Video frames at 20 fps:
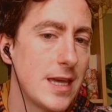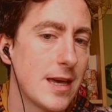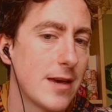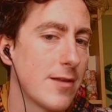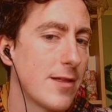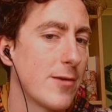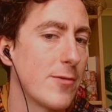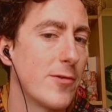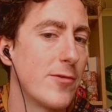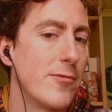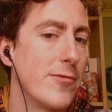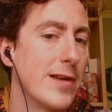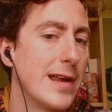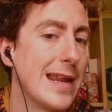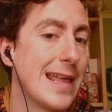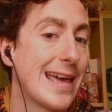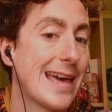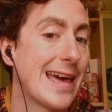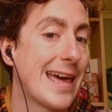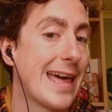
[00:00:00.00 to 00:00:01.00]
how that would
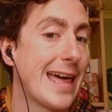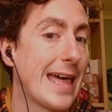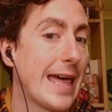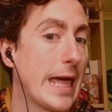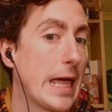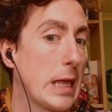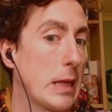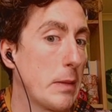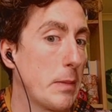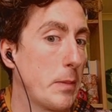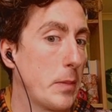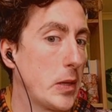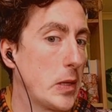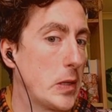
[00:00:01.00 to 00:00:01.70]
really help.